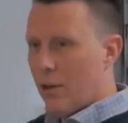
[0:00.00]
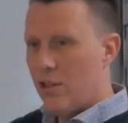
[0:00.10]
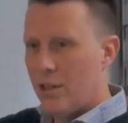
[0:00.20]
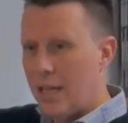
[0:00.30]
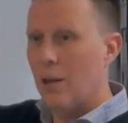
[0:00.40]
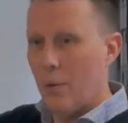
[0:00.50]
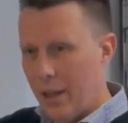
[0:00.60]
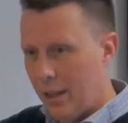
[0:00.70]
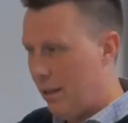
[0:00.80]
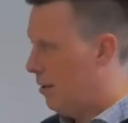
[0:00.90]
deal with it,
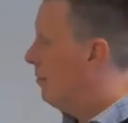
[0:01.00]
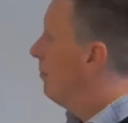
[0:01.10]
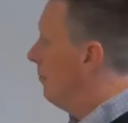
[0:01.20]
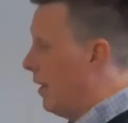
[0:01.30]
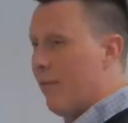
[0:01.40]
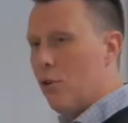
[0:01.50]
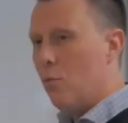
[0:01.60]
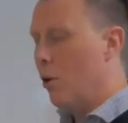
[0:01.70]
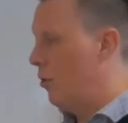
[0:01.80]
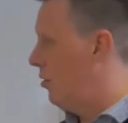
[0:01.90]
whatever you
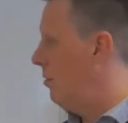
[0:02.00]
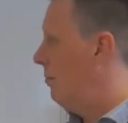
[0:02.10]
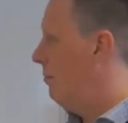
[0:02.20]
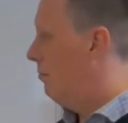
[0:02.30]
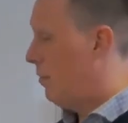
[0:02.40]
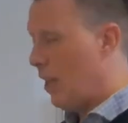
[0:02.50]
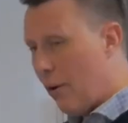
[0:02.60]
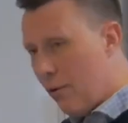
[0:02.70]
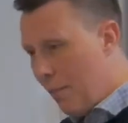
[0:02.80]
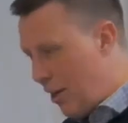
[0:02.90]
want. But now you
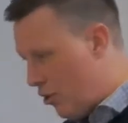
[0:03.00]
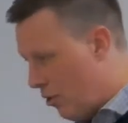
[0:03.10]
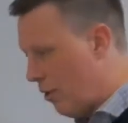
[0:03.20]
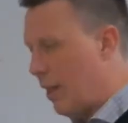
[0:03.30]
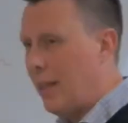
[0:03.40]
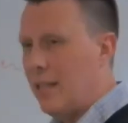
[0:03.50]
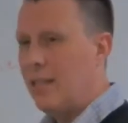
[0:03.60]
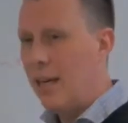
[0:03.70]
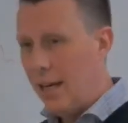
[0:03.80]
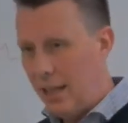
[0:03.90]
made sure that
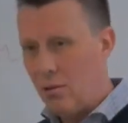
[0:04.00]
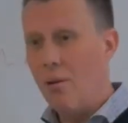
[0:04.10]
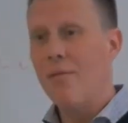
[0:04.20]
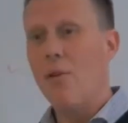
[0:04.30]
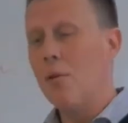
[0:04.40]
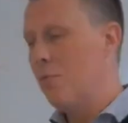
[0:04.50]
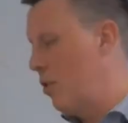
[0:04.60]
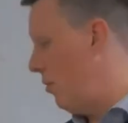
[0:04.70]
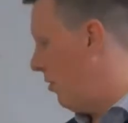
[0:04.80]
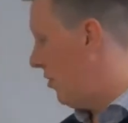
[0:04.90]
it conforms to
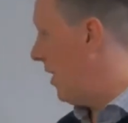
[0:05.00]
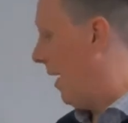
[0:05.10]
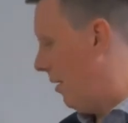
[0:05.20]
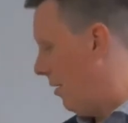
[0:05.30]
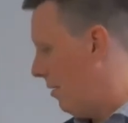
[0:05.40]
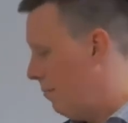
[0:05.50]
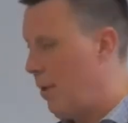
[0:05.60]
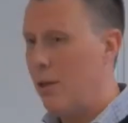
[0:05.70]
your standard by using